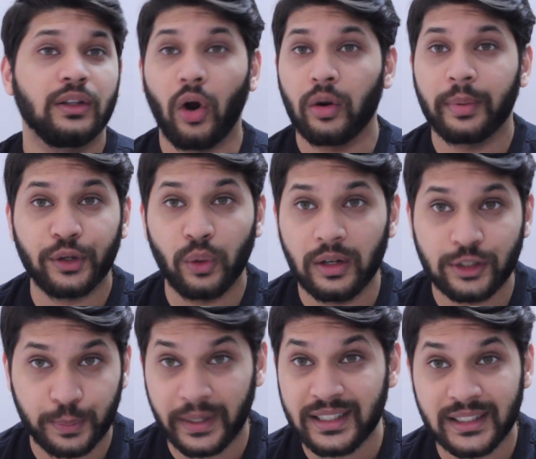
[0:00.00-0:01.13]
The orbit you
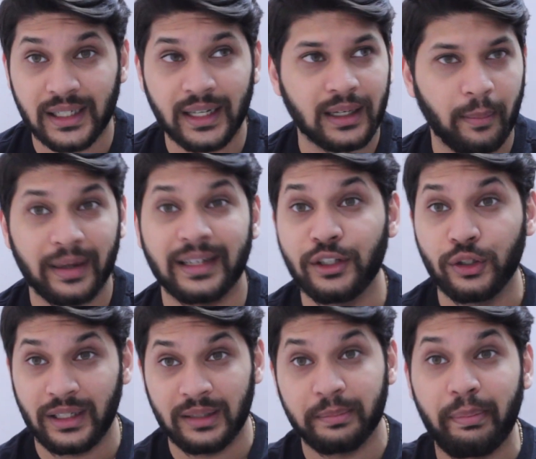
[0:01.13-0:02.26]
is pretty sick, but
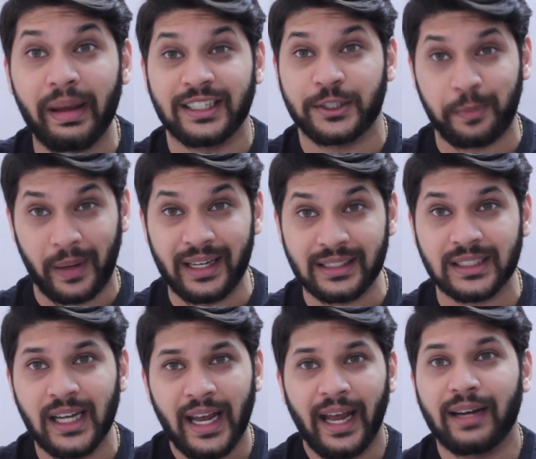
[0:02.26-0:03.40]
you need big space.